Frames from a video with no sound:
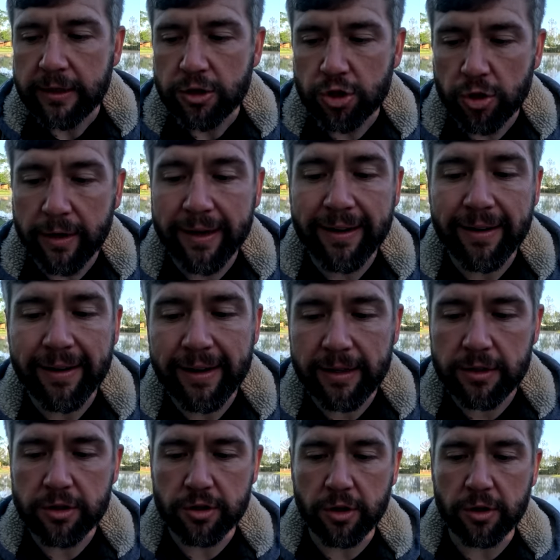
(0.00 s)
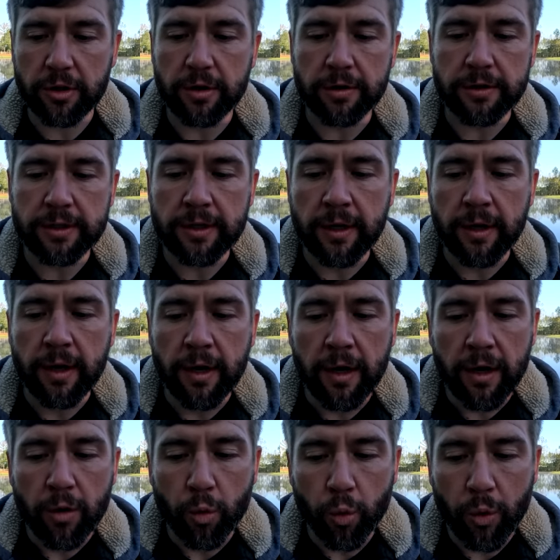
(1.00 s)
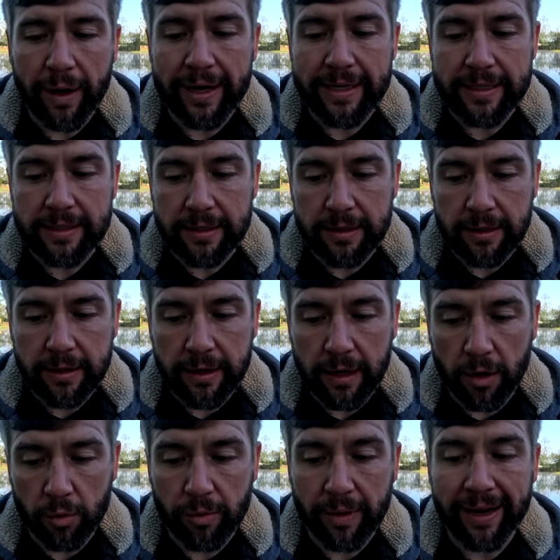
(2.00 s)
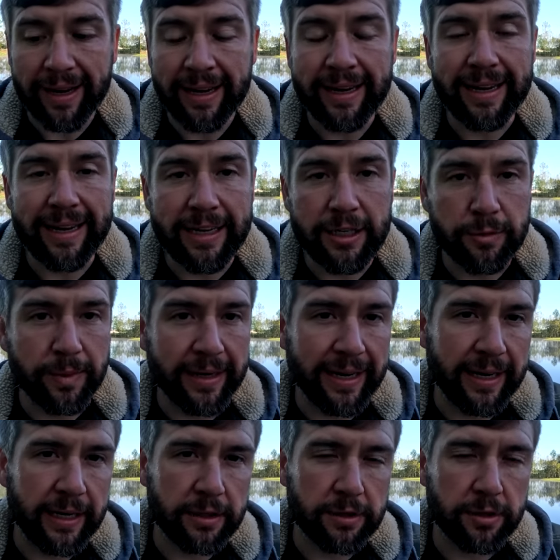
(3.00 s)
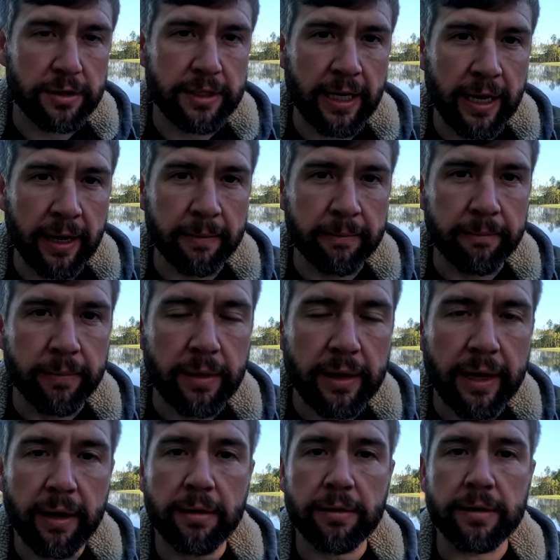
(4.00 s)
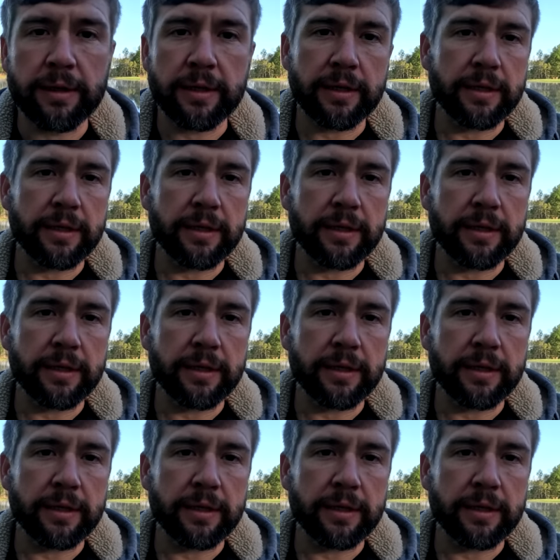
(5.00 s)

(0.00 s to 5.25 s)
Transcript: Triggering concerns was Iran is beginning to attack. Now,